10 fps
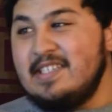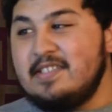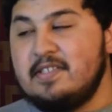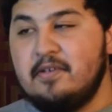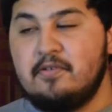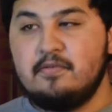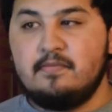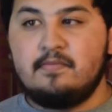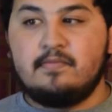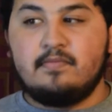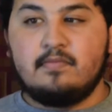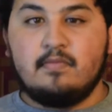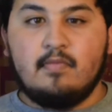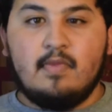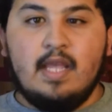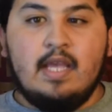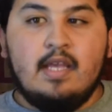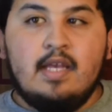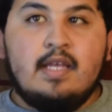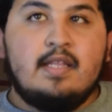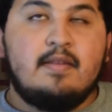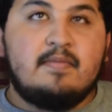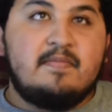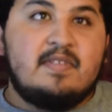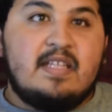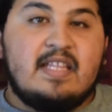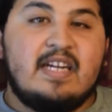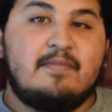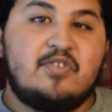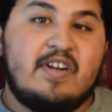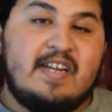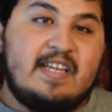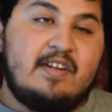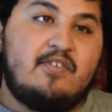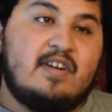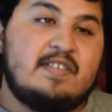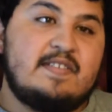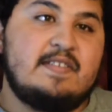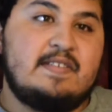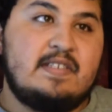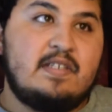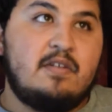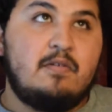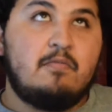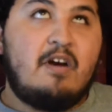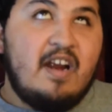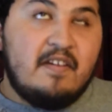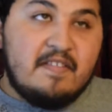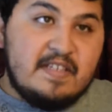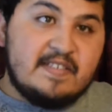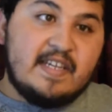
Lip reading: So, the thing I'm trying to get across is, why are things